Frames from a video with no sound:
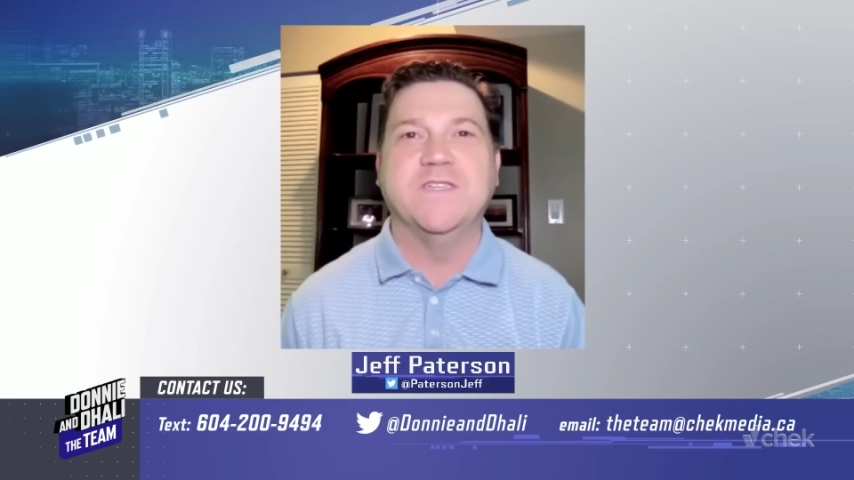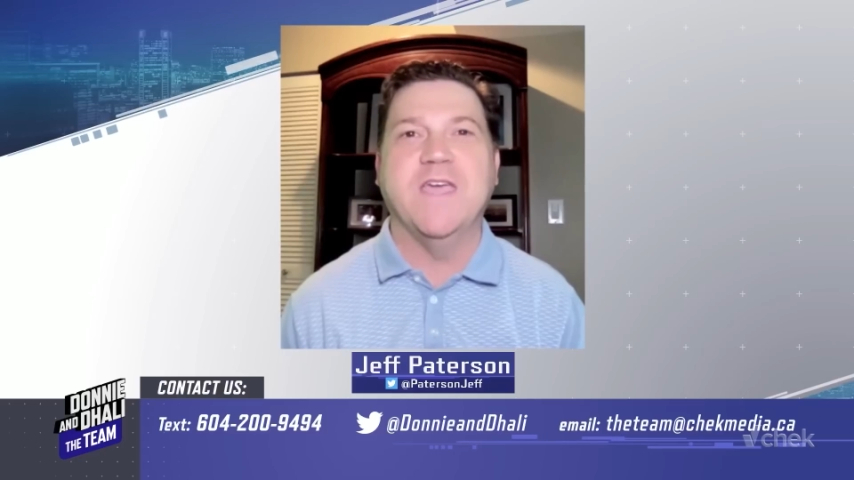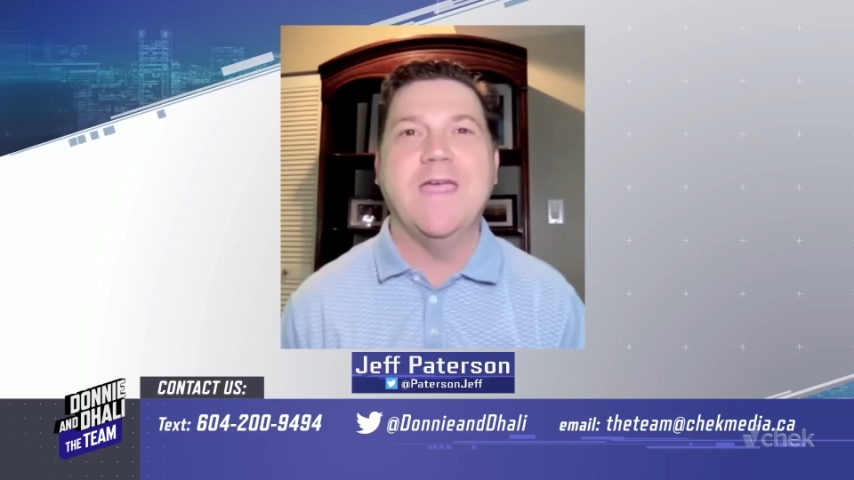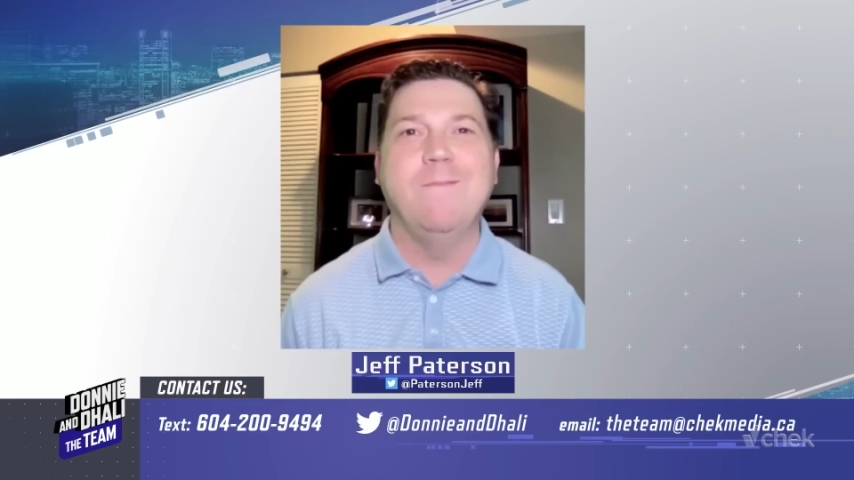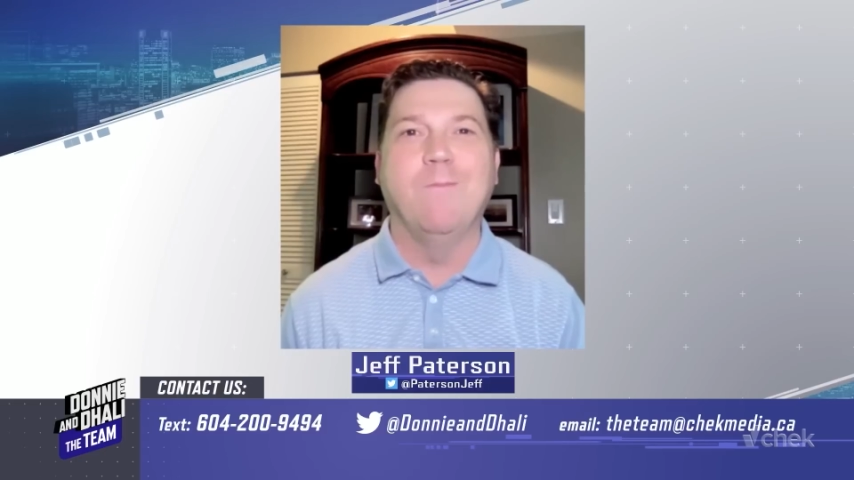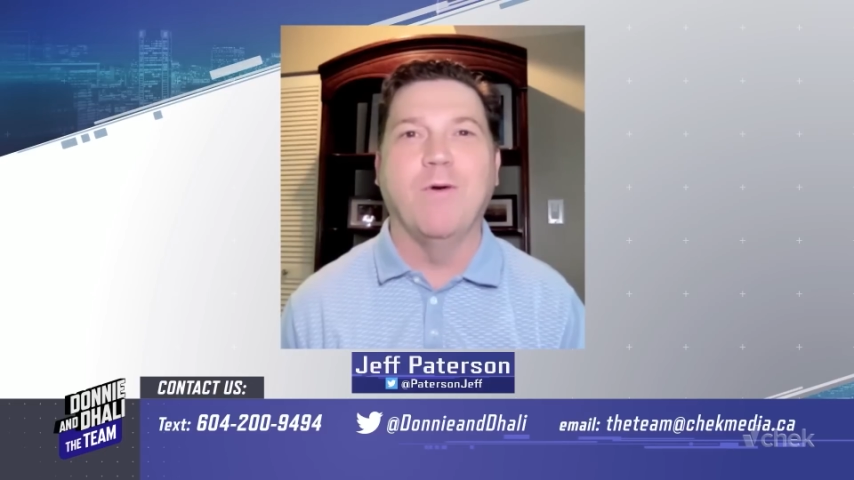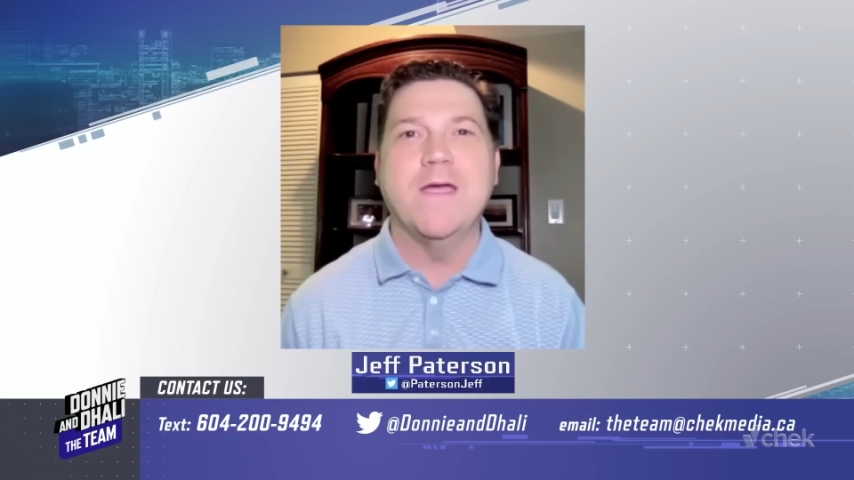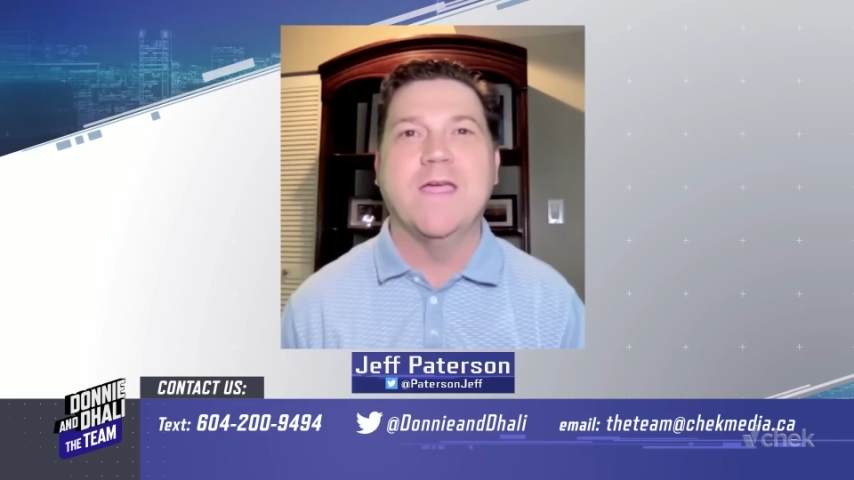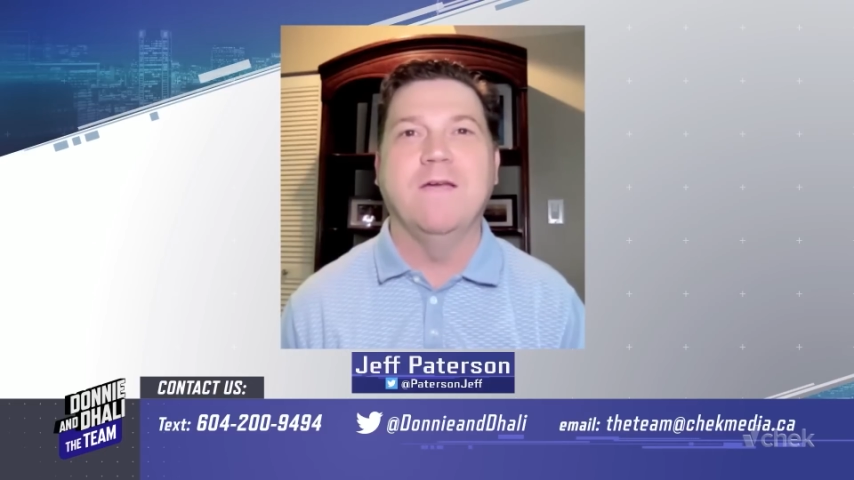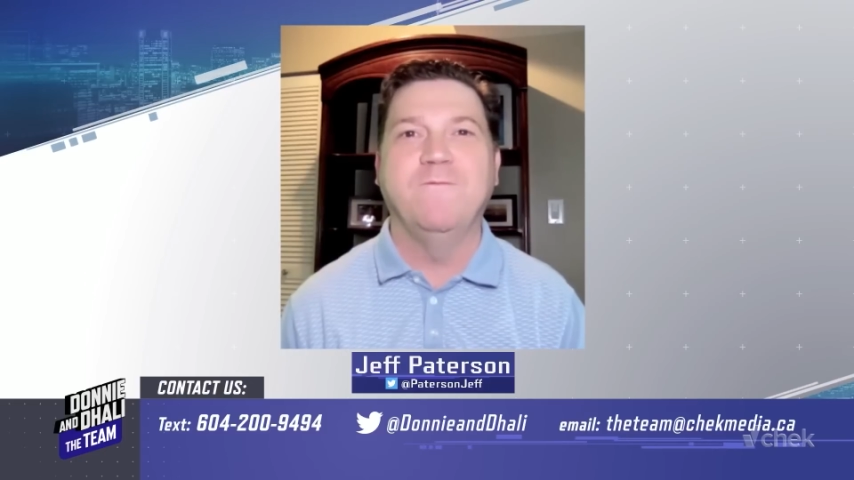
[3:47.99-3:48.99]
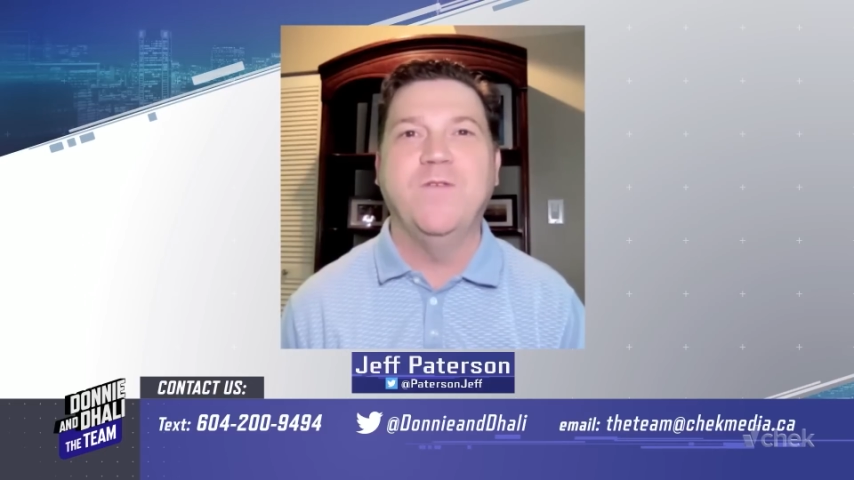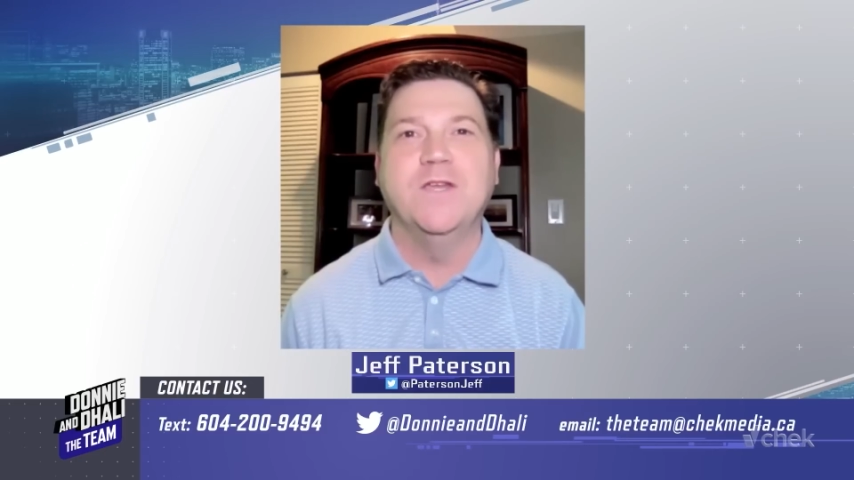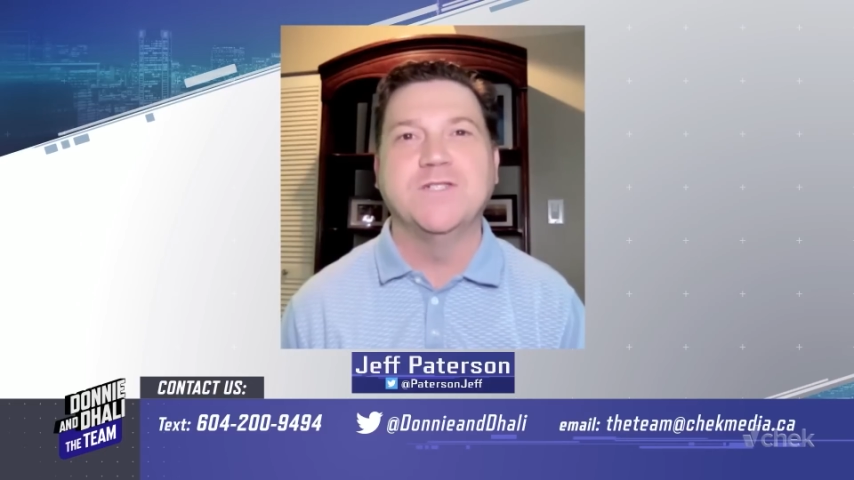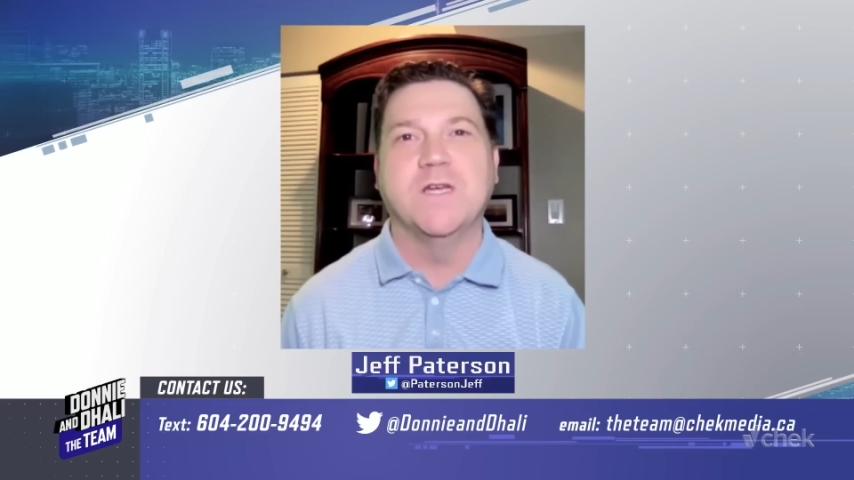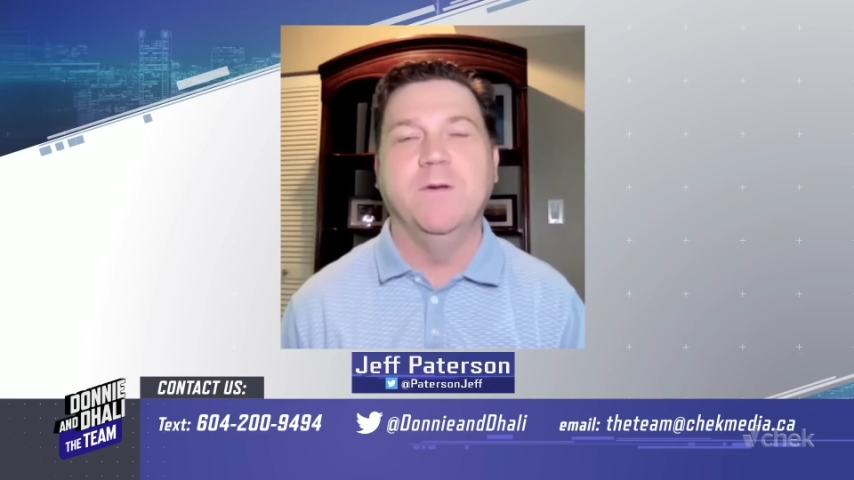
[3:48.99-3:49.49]
his game-breaking
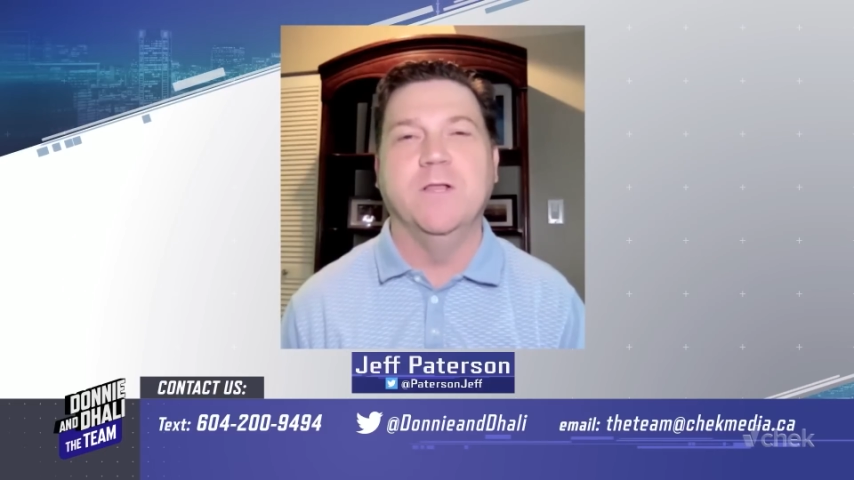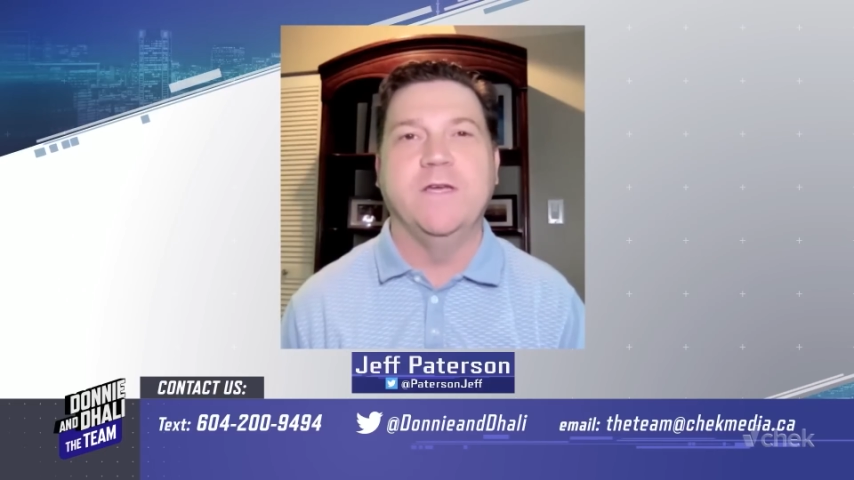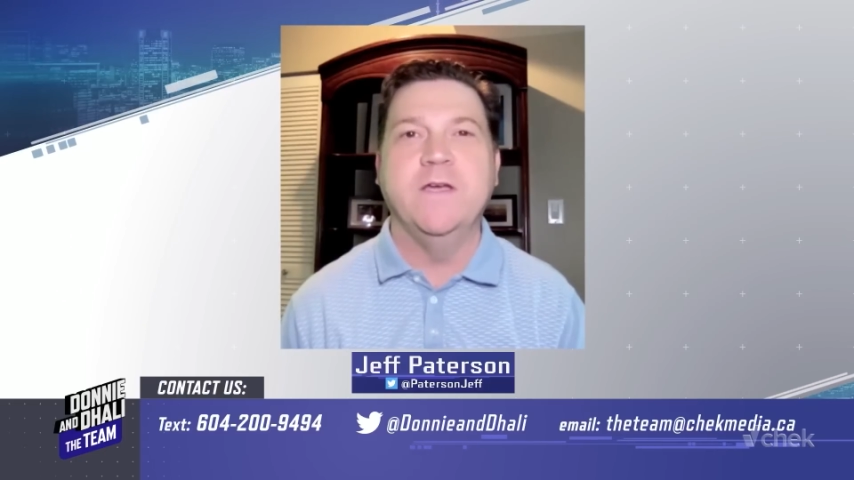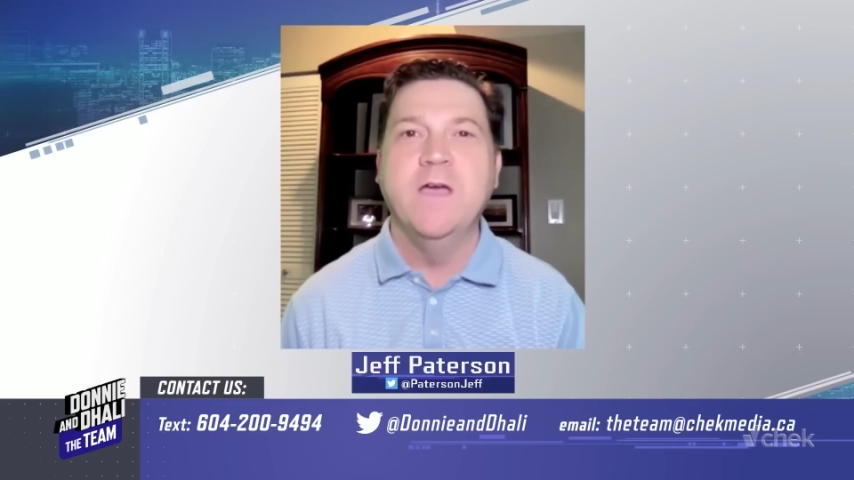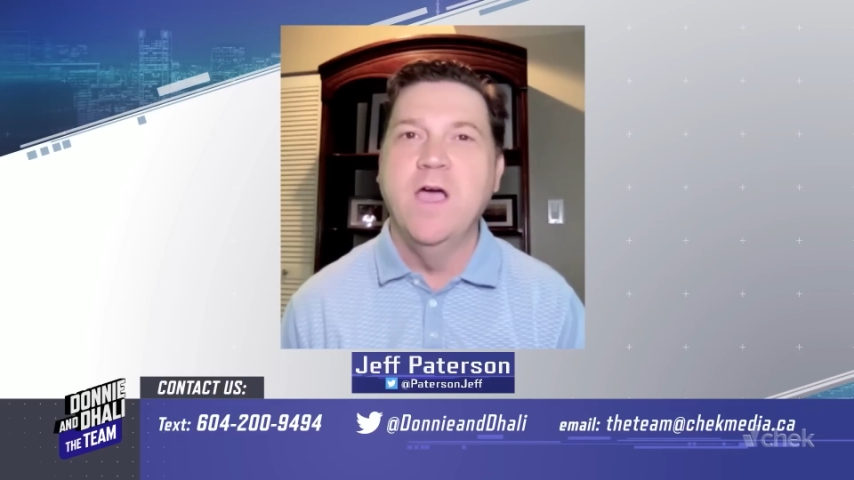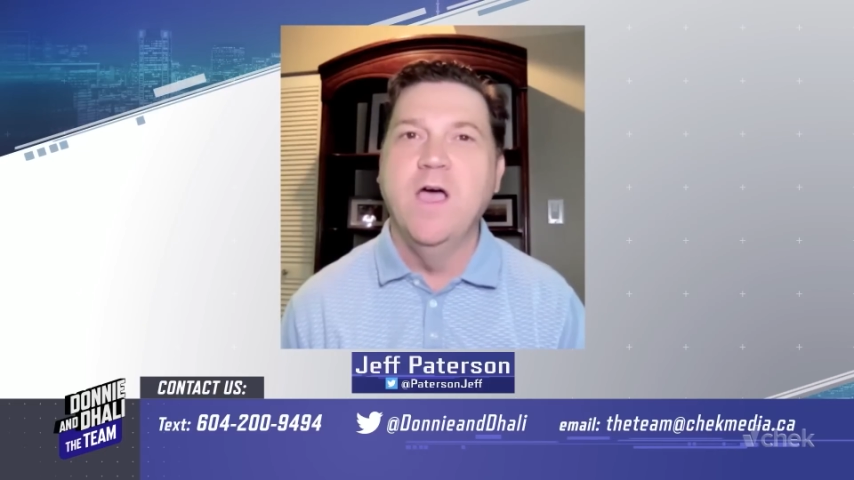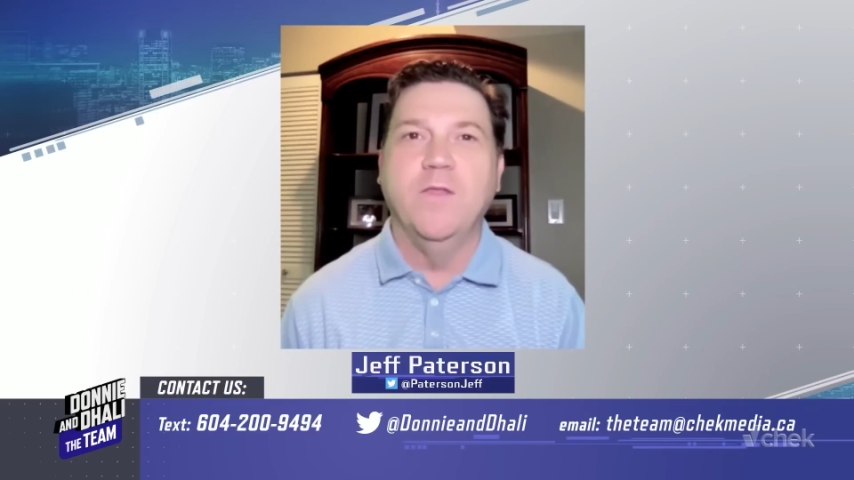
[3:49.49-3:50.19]
finishing ability